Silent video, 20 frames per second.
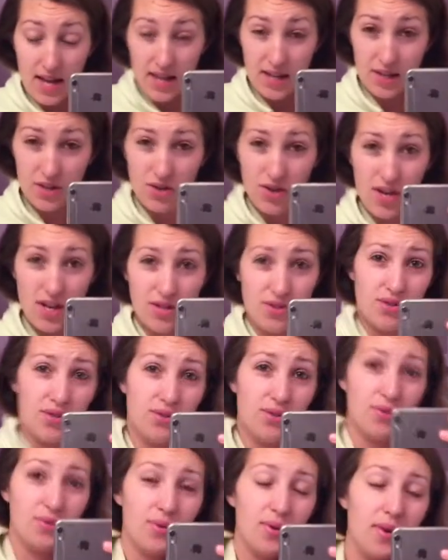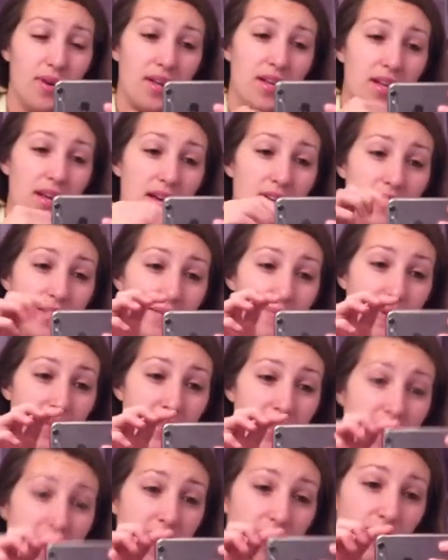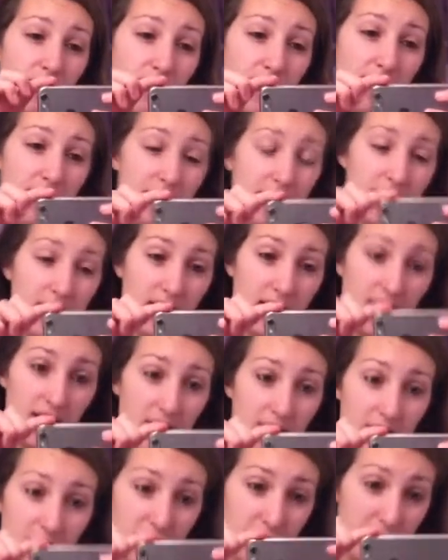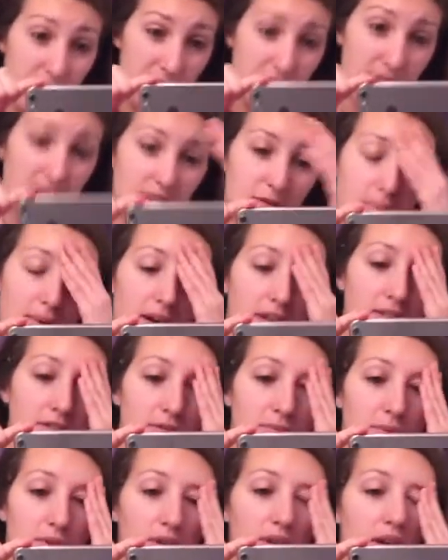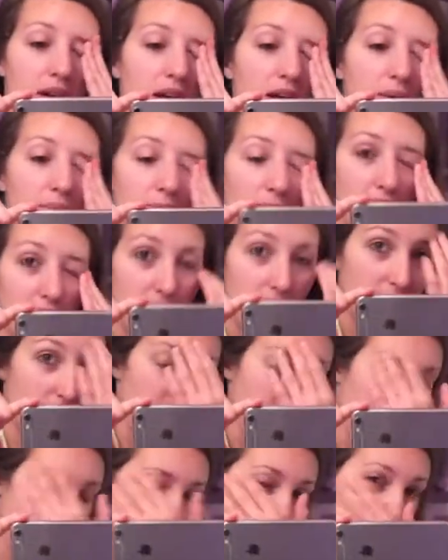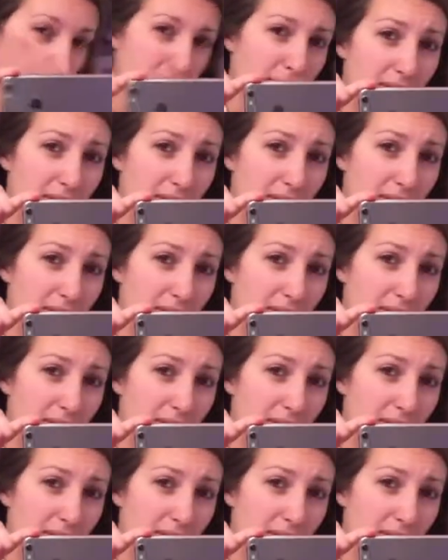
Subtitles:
And I tried to estimate that and weigh everything out as best as possible, but I think that's where